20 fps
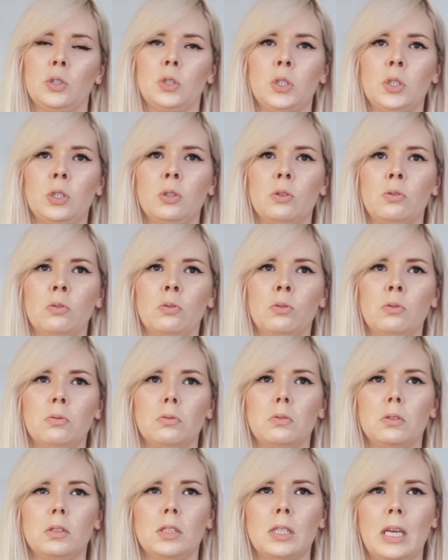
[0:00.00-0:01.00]

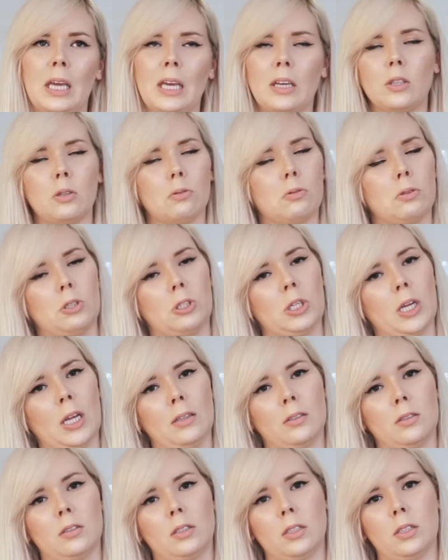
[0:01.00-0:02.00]
to take those
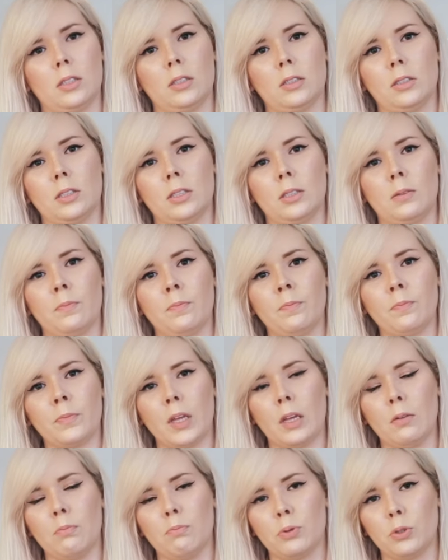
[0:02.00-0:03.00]
chances
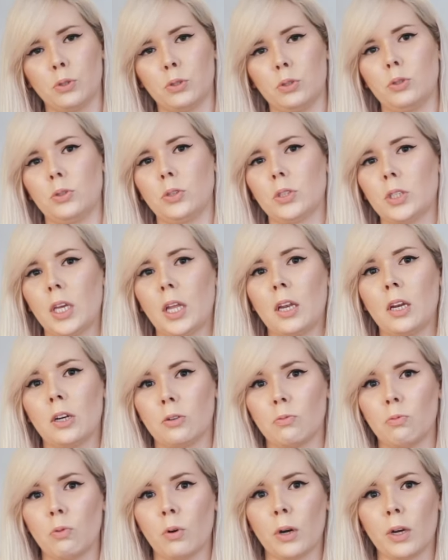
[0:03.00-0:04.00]
and produce
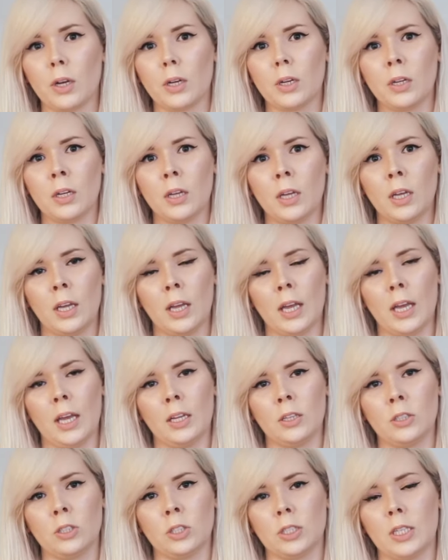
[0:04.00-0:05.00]
killer work
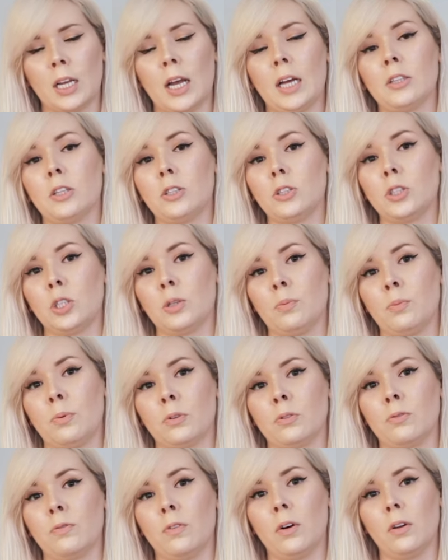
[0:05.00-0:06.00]
and just add it to your
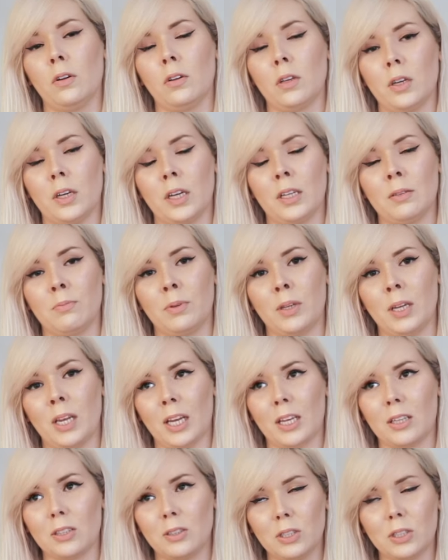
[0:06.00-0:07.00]
portfolio and
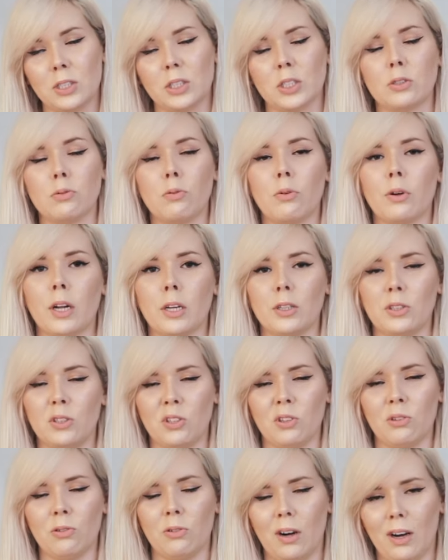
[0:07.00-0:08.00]
be like, this is what I
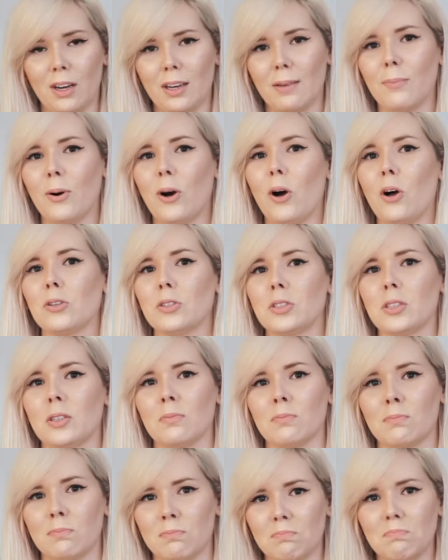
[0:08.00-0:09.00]
do, I'm
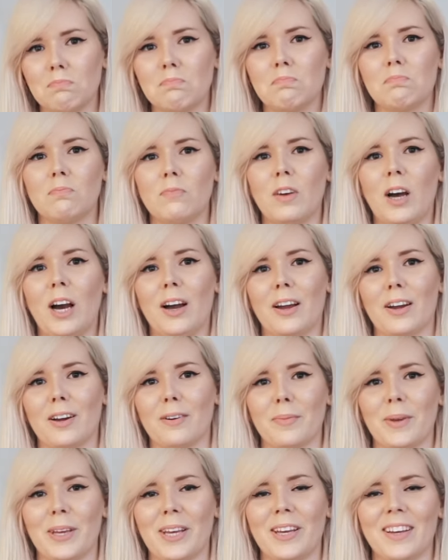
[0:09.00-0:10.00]
awesome,
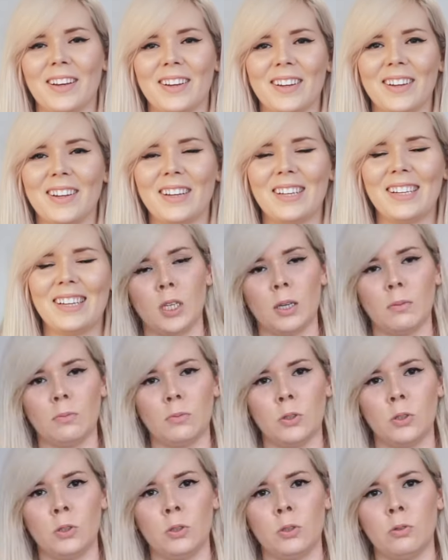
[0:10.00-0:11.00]
hire me.
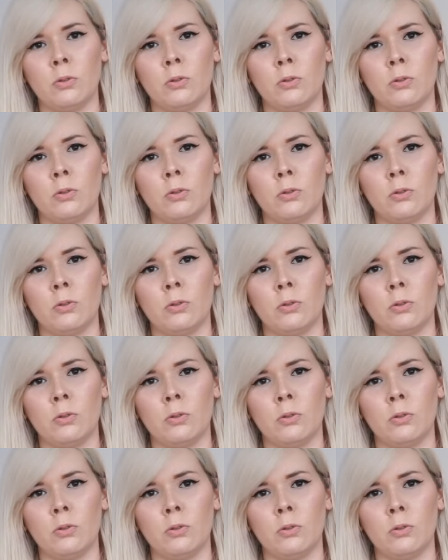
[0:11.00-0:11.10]
Time